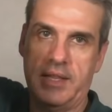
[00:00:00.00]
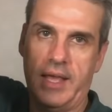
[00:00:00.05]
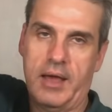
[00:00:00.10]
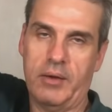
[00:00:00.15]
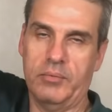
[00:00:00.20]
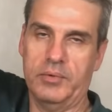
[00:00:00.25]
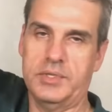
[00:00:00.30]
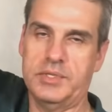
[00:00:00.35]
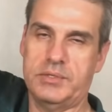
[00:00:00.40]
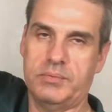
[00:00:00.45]
that
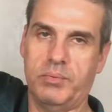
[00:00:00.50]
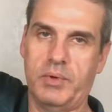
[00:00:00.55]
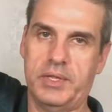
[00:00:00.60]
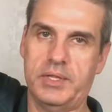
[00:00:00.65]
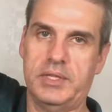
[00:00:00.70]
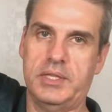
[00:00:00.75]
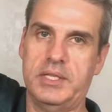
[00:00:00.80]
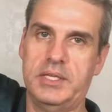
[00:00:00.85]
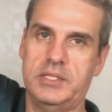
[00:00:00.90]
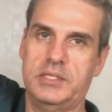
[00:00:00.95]
was
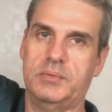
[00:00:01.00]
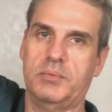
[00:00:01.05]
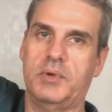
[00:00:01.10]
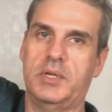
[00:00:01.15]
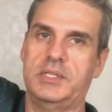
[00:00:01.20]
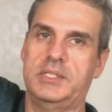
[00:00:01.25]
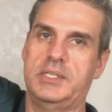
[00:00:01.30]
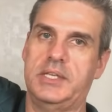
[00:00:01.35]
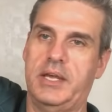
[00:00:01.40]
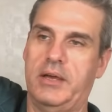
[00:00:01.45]
what this
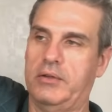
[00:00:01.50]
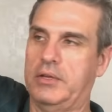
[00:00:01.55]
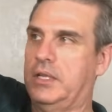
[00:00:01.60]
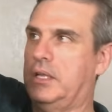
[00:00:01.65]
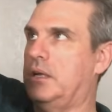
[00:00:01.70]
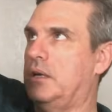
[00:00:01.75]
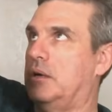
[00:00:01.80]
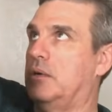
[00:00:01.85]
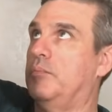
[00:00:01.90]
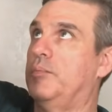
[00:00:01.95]
was down
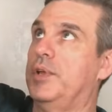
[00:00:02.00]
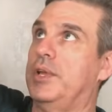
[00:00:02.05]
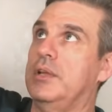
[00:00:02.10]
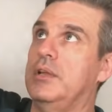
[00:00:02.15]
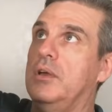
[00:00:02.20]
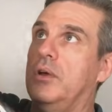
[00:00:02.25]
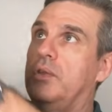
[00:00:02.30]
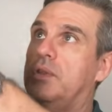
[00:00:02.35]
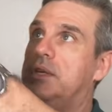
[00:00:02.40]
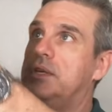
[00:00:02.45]
here, but
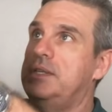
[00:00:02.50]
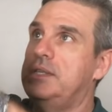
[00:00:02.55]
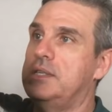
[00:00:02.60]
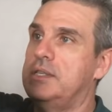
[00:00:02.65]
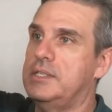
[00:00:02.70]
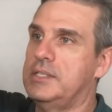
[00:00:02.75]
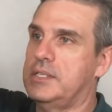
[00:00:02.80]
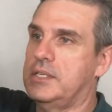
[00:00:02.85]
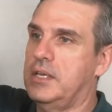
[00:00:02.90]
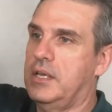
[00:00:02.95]
no, this
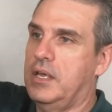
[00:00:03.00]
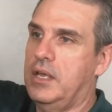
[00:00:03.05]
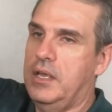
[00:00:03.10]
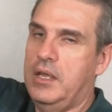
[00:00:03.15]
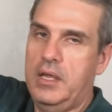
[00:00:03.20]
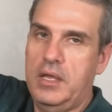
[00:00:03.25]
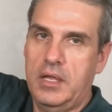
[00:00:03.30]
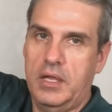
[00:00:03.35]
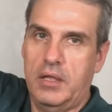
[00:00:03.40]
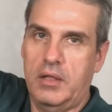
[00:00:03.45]
is
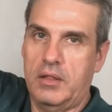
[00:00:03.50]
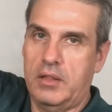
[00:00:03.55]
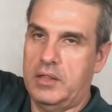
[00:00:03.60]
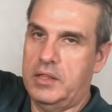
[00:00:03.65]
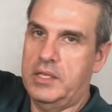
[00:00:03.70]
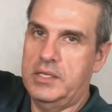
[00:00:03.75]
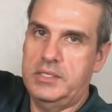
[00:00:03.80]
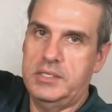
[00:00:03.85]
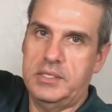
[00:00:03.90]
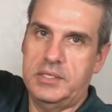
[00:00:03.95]

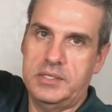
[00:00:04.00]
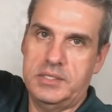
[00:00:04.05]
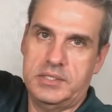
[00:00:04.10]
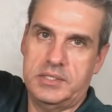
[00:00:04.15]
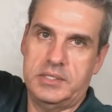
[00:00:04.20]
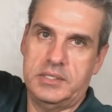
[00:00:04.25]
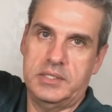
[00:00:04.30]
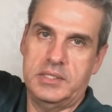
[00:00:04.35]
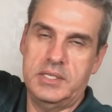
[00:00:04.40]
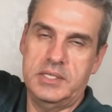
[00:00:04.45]

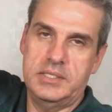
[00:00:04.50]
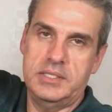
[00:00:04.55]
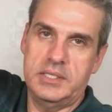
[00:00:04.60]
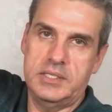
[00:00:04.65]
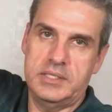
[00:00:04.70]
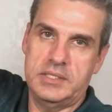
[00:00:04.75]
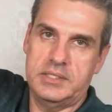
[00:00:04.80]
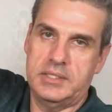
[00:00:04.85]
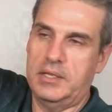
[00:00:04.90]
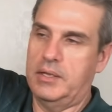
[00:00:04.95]

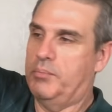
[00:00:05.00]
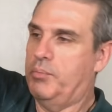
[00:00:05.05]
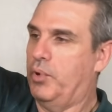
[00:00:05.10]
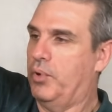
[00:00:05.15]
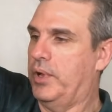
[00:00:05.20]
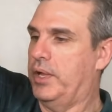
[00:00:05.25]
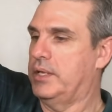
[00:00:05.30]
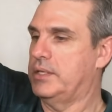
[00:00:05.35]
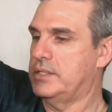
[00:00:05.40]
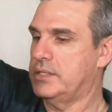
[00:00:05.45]
the
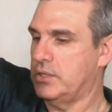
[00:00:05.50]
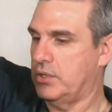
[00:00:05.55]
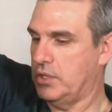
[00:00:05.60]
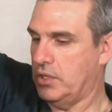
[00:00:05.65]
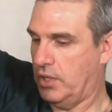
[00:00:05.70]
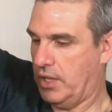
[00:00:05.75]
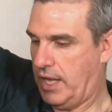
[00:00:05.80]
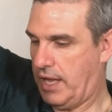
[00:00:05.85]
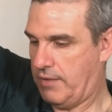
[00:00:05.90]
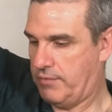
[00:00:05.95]
point. So
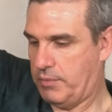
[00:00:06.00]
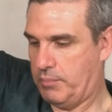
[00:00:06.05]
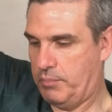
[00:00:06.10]
you'll have a